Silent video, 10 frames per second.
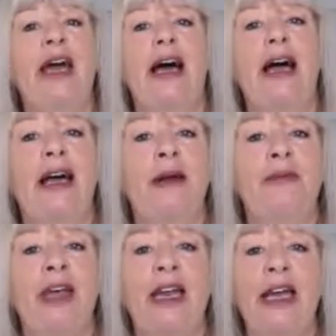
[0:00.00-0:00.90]

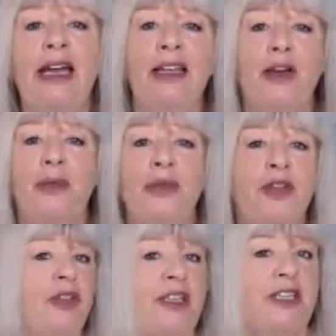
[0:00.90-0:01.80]
Then I had the
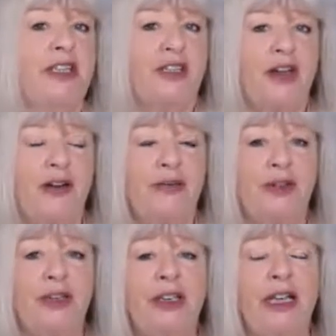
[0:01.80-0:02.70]
opportunity to
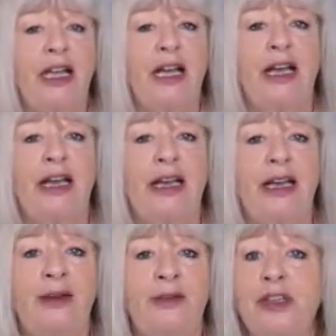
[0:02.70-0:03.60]
travel,
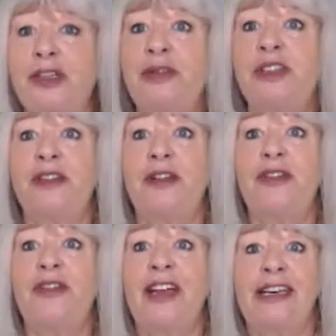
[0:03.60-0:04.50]
which was
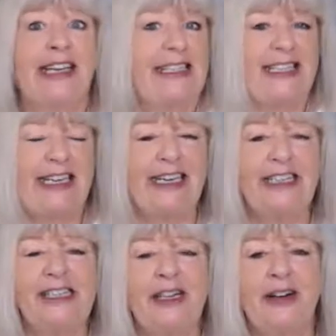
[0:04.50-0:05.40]
fantastic.
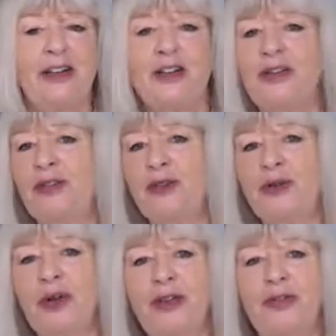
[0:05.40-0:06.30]
So I travelled
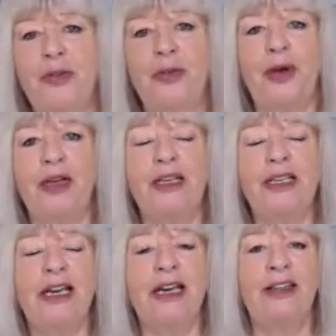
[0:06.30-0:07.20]
all over the world.
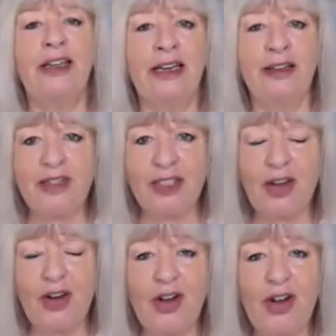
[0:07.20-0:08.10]
I then lived in
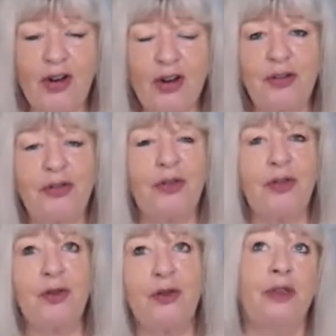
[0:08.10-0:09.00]
Hong Kong
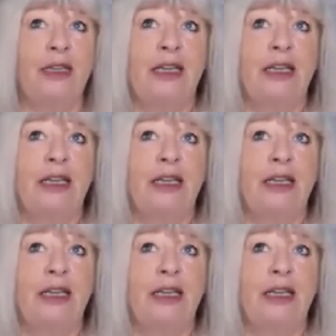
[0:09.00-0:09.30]
for